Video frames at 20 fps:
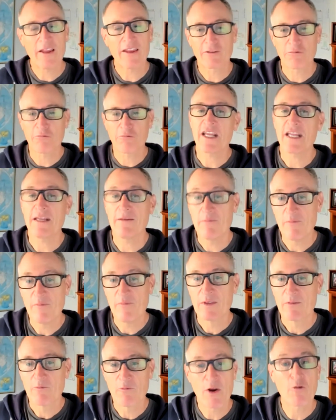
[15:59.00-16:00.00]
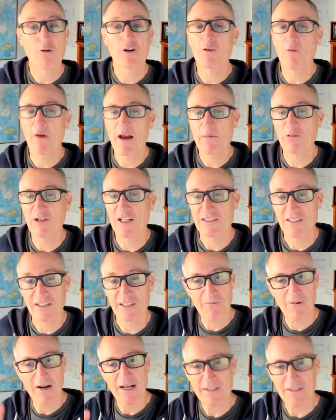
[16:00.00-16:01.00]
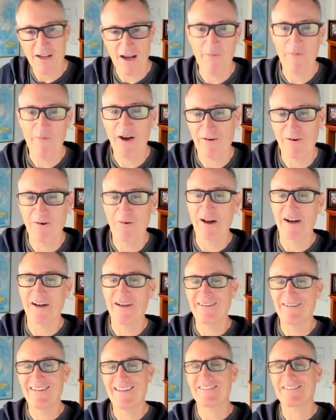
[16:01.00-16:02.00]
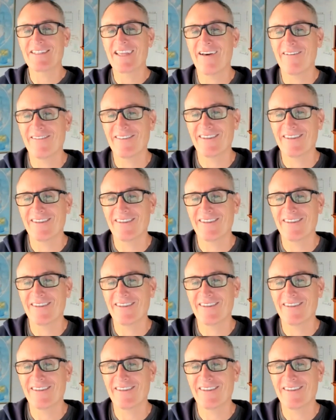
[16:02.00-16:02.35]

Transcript: Three, we were in the right place at the right time. I don't want to discount